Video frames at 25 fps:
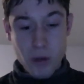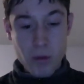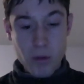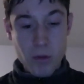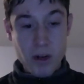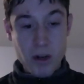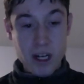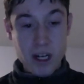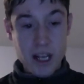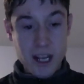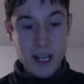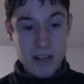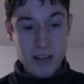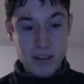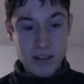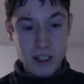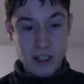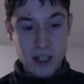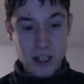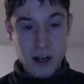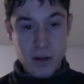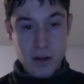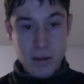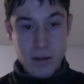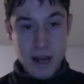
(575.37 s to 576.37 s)
want to ever
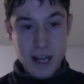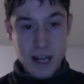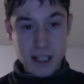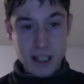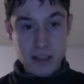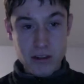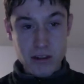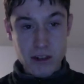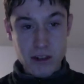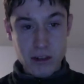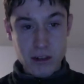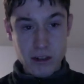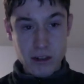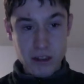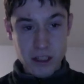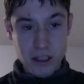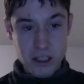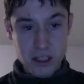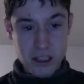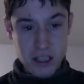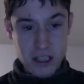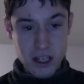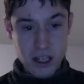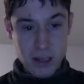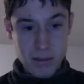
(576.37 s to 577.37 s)
go back to a Holden
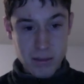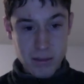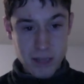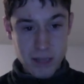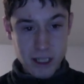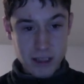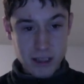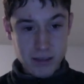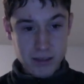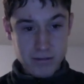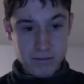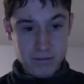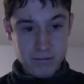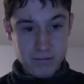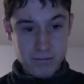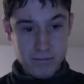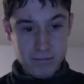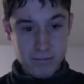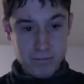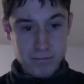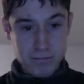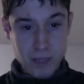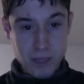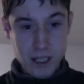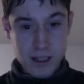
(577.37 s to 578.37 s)
cinema,
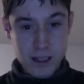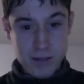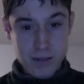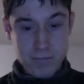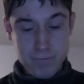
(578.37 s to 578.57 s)
but